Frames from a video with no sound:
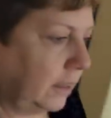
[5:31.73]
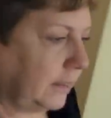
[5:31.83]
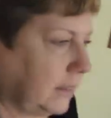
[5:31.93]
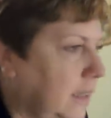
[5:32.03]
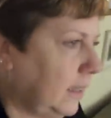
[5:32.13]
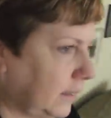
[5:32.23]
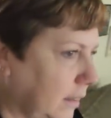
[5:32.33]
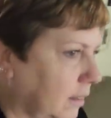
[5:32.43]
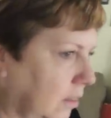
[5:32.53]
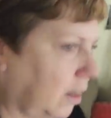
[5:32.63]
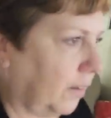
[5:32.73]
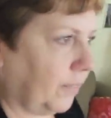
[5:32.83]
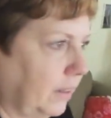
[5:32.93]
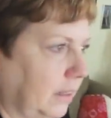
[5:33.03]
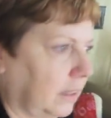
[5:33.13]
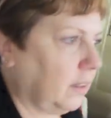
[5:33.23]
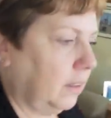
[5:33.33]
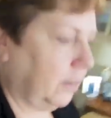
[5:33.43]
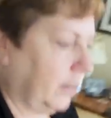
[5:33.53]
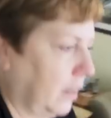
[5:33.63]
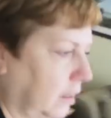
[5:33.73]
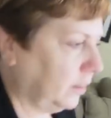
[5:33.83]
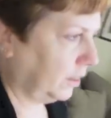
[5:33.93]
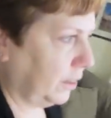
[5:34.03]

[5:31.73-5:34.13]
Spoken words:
Sneezing and coughing, little Louis, aren't